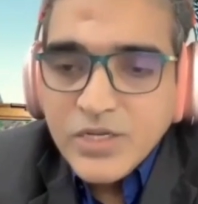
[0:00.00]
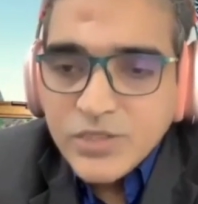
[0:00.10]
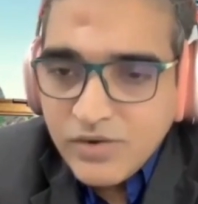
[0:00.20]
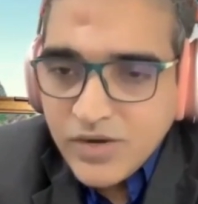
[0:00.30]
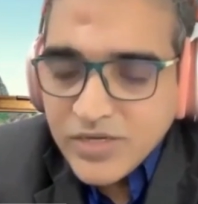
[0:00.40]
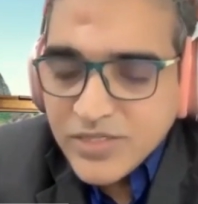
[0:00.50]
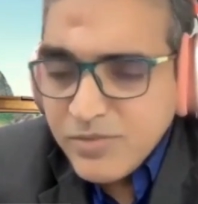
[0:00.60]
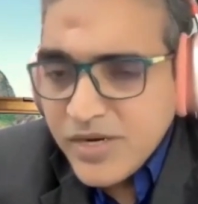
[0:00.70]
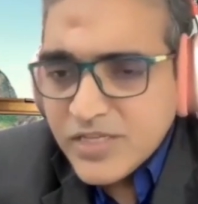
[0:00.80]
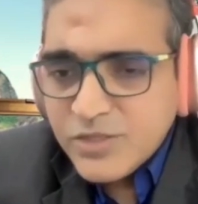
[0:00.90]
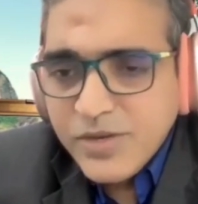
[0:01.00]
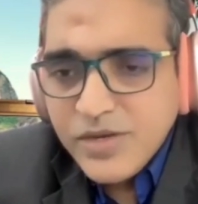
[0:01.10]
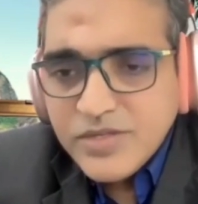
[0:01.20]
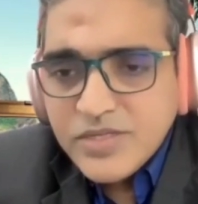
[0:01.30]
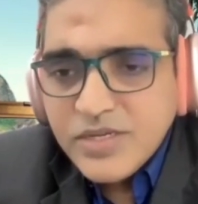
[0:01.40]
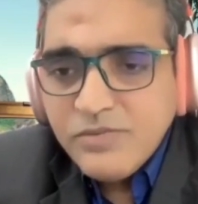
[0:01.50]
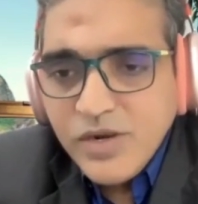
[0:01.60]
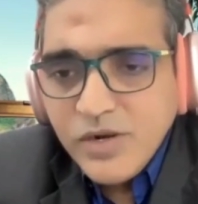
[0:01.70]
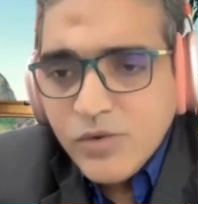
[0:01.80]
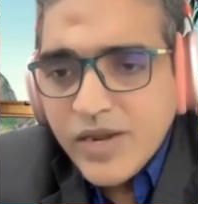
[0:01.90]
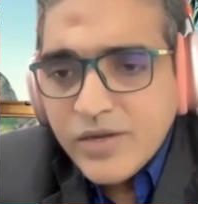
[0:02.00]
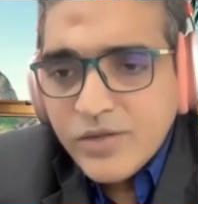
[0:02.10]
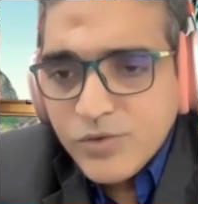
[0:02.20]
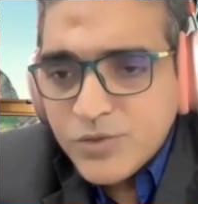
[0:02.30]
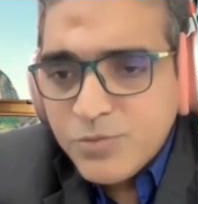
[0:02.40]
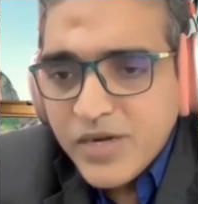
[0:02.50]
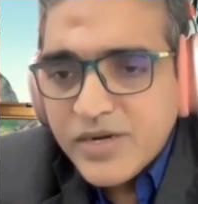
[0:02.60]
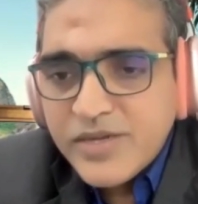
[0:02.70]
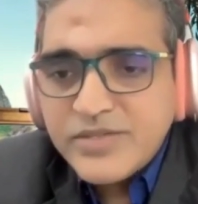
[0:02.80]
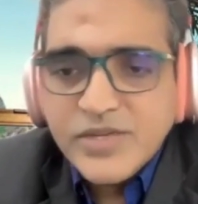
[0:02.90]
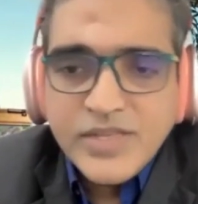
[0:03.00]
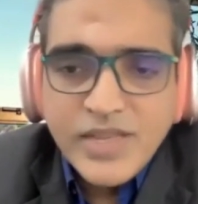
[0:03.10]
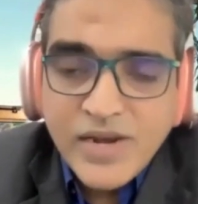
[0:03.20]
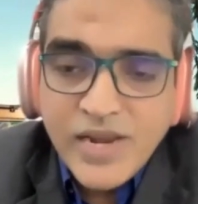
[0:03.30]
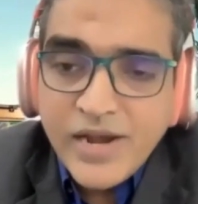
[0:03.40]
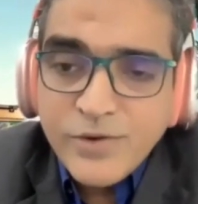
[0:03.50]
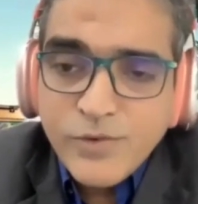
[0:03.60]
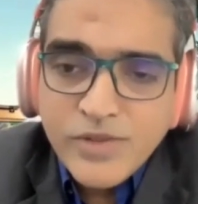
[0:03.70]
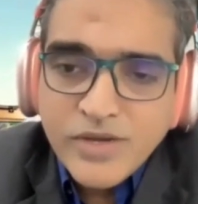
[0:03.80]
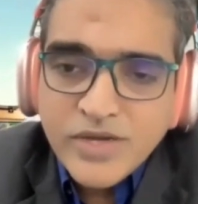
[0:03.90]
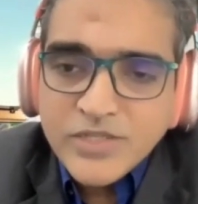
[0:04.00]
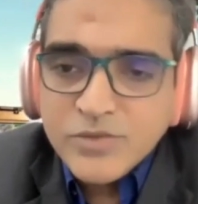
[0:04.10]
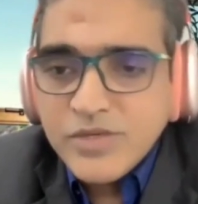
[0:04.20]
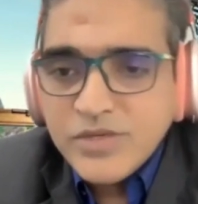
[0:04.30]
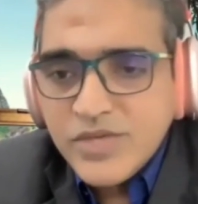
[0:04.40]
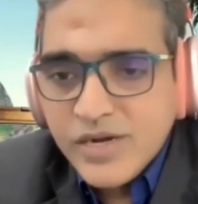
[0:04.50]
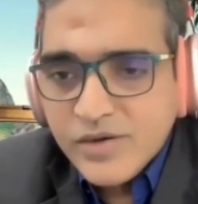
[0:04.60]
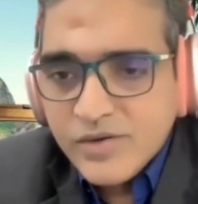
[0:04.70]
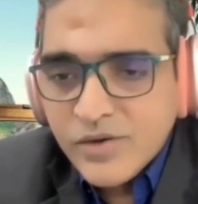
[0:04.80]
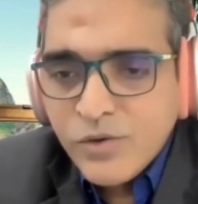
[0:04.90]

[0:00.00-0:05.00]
So our customer experience team will look at those metrics and they will handhold the customers, and our